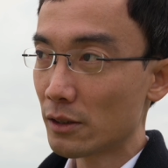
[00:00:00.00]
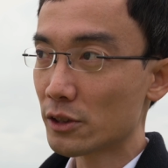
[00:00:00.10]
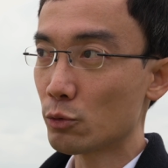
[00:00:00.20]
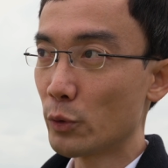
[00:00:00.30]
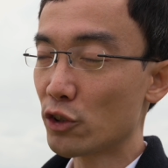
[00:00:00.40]

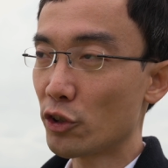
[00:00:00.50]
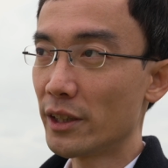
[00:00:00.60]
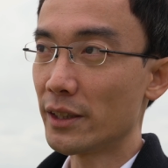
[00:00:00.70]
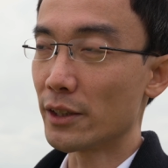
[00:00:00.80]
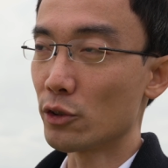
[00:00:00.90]
switch
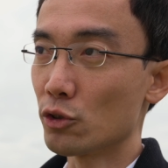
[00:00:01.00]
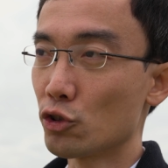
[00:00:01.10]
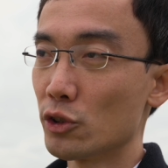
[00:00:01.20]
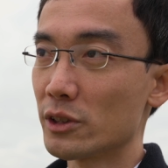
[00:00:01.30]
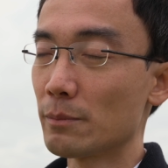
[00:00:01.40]
here to
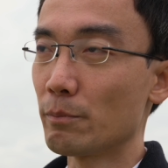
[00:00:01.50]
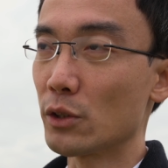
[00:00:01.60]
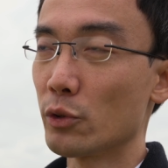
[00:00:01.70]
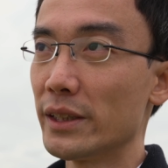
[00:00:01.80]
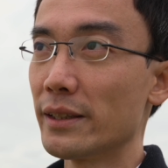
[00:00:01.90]
choose
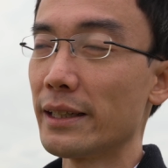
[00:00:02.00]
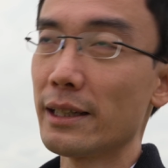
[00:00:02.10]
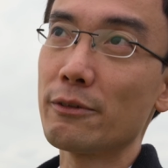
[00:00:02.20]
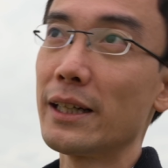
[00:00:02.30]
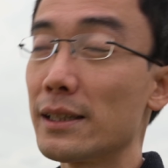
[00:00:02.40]
between
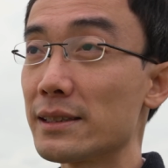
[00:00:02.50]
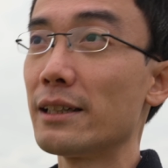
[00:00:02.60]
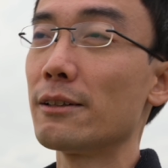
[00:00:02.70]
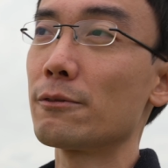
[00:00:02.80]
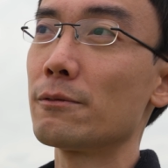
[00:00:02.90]
AFS,